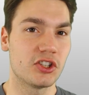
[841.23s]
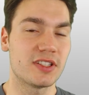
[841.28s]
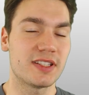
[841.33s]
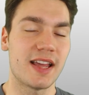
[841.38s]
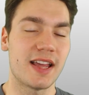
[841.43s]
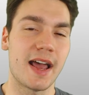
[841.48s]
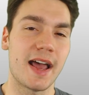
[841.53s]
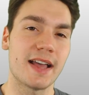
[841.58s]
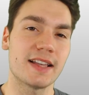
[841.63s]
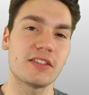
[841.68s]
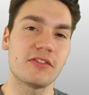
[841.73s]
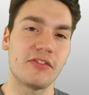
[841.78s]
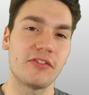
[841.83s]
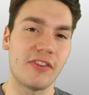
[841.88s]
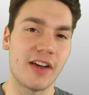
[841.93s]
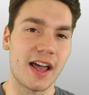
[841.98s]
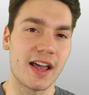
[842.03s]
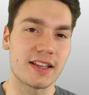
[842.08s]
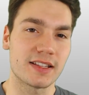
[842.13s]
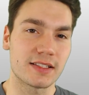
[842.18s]
as
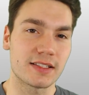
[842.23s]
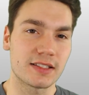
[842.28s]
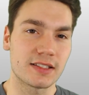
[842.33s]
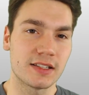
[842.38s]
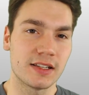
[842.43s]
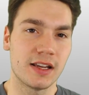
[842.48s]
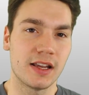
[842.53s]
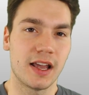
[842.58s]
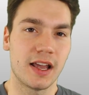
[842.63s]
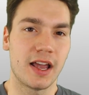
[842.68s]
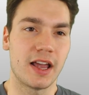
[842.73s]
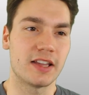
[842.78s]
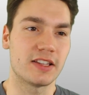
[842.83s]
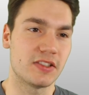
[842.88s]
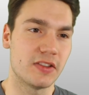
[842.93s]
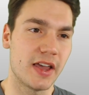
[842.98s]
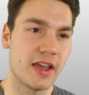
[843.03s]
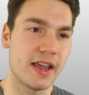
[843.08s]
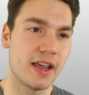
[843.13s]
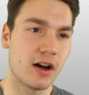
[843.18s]
fast as
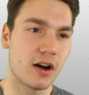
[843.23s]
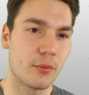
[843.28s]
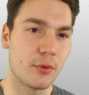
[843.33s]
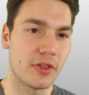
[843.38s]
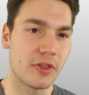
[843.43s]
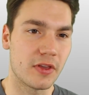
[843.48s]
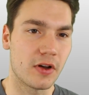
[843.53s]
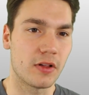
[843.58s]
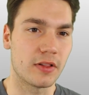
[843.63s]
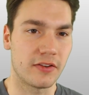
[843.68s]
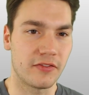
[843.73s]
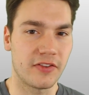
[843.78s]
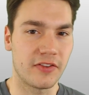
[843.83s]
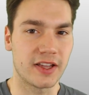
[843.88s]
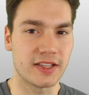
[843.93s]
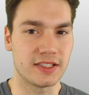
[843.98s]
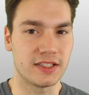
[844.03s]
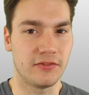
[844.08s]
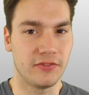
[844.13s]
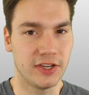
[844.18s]
they are with all their
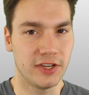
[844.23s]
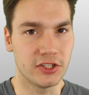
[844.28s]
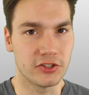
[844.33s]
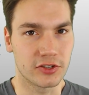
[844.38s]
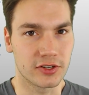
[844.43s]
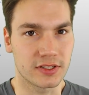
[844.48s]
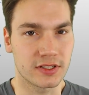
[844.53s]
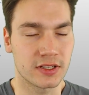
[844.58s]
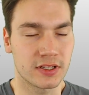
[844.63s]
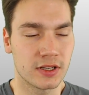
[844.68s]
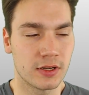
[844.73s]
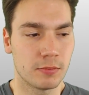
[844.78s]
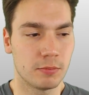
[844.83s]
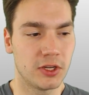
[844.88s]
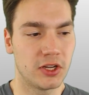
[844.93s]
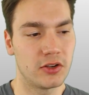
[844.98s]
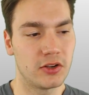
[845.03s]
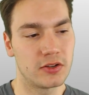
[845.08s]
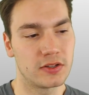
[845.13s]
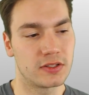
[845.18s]
fancy features
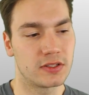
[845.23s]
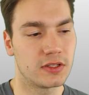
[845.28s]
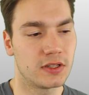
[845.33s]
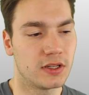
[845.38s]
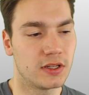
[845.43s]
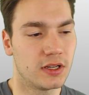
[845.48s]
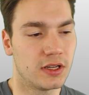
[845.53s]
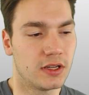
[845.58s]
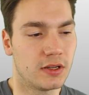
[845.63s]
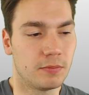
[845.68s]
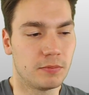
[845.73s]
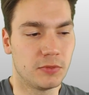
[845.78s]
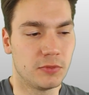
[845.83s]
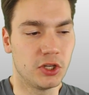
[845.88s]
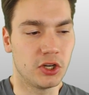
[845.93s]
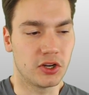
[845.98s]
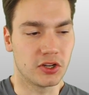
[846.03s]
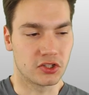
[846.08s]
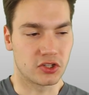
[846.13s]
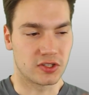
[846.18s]
because um, you
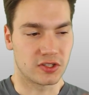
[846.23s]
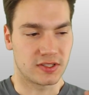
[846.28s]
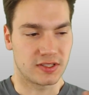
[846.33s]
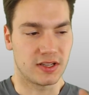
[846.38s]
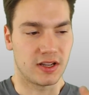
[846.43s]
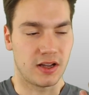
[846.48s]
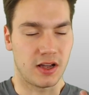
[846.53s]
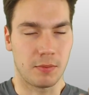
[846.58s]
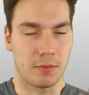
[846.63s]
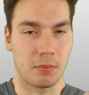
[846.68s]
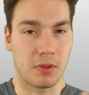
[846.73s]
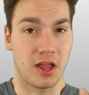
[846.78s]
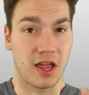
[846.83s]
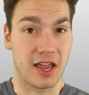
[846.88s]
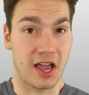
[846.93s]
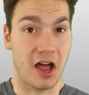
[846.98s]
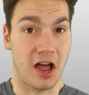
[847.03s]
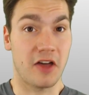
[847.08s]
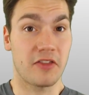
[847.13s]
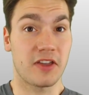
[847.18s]
can just apply
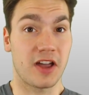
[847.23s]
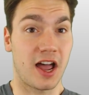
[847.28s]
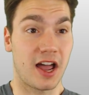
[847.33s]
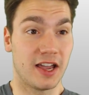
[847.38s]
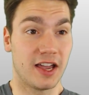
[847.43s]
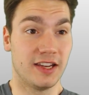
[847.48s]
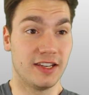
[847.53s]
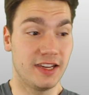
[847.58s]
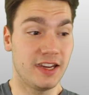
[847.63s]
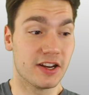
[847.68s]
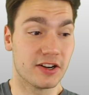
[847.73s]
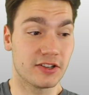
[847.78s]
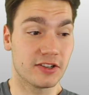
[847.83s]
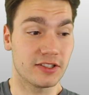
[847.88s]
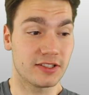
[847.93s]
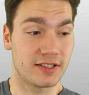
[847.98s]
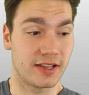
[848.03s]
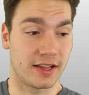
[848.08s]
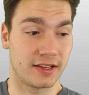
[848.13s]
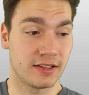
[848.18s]
other ideas
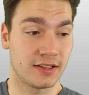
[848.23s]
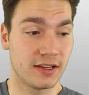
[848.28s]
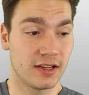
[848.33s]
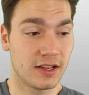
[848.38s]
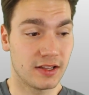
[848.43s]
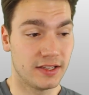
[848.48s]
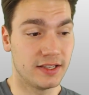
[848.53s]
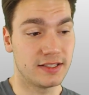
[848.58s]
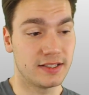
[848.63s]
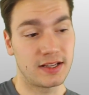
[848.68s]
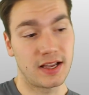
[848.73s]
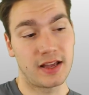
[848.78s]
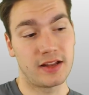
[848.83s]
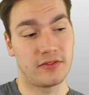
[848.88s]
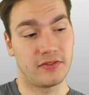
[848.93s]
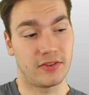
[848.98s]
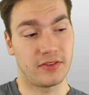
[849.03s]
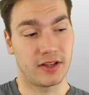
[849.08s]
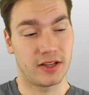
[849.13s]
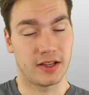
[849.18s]
that these kind of
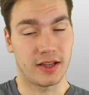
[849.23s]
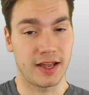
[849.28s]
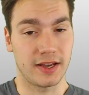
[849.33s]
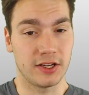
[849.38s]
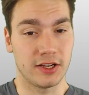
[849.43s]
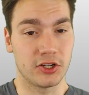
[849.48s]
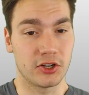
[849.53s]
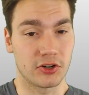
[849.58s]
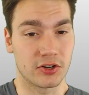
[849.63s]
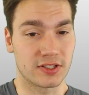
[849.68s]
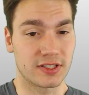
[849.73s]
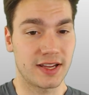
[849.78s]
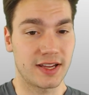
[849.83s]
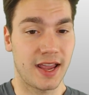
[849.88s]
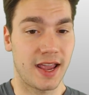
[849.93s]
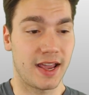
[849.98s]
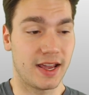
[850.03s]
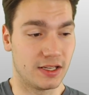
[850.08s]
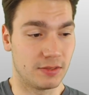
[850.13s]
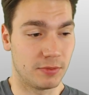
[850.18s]
uh, editors
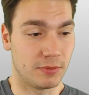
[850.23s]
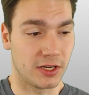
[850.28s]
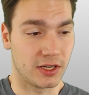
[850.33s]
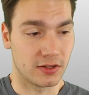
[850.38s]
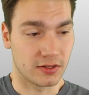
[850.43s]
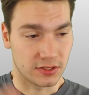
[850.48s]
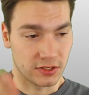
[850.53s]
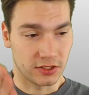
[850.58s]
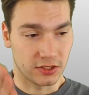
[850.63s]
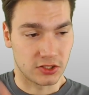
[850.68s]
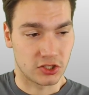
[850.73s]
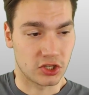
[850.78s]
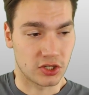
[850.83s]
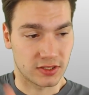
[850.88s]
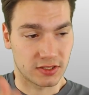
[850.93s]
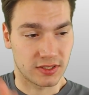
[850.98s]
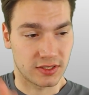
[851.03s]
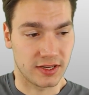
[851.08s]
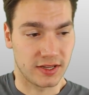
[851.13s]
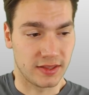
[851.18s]
can't because you're
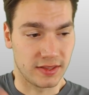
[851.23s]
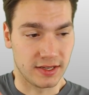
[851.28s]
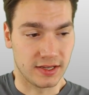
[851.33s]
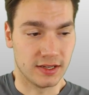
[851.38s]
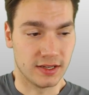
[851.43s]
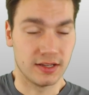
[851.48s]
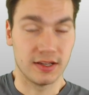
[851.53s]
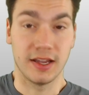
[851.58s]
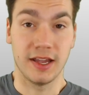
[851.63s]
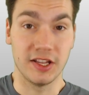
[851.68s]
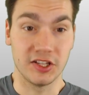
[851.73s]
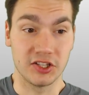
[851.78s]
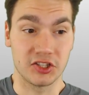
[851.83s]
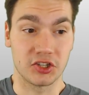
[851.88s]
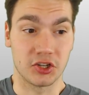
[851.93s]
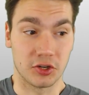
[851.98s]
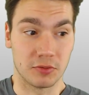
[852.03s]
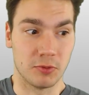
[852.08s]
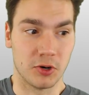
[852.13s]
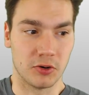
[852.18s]
just in the
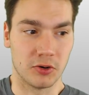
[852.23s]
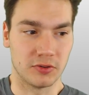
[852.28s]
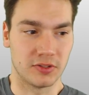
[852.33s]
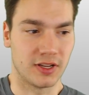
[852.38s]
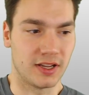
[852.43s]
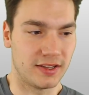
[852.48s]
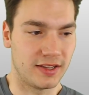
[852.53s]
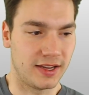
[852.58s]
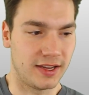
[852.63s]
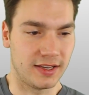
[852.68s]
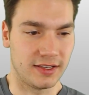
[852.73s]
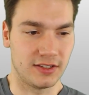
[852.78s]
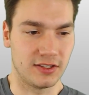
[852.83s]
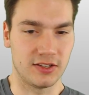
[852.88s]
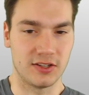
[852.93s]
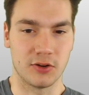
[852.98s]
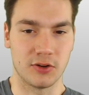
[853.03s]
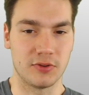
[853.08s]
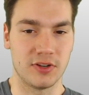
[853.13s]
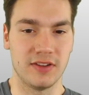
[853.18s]
insert mode and they
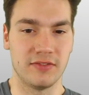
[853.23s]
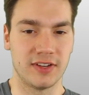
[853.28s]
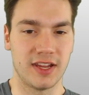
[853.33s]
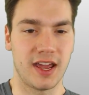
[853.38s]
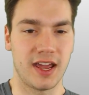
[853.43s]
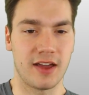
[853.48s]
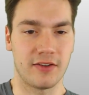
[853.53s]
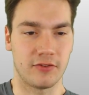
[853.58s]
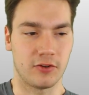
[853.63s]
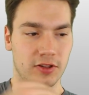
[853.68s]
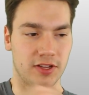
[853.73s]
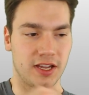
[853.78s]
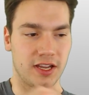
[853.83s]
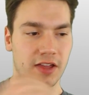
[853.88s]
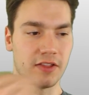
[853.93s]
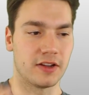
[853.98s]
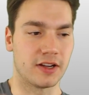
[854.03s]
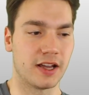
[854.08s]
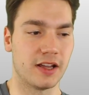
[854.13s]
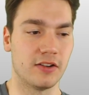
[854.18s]
don't even have all the other
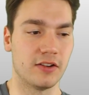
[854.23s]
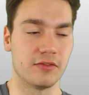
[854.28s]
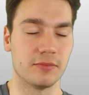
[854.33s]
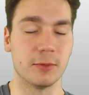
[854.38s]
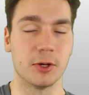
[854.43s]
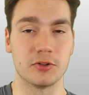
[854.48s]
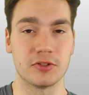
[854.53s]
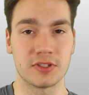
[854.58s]
kind of modes.